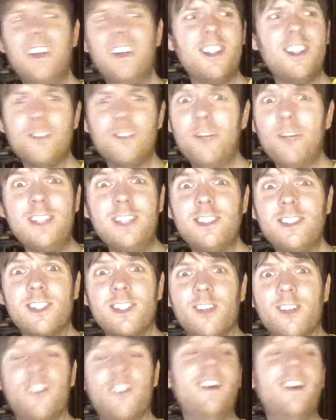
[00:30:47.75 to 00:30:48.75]
It's
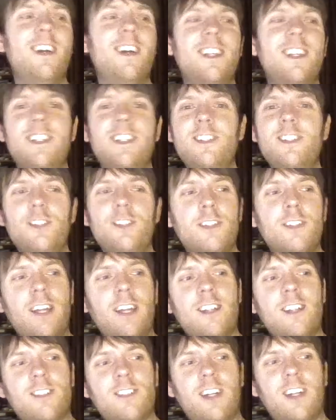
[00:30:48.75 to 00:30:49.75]
magical. You should
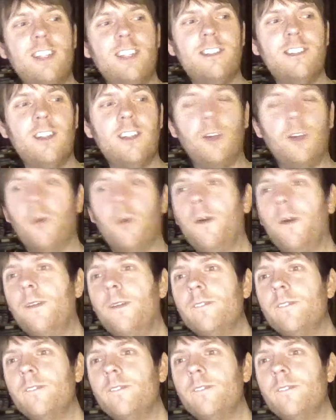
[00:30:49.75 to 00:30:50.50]
try it too.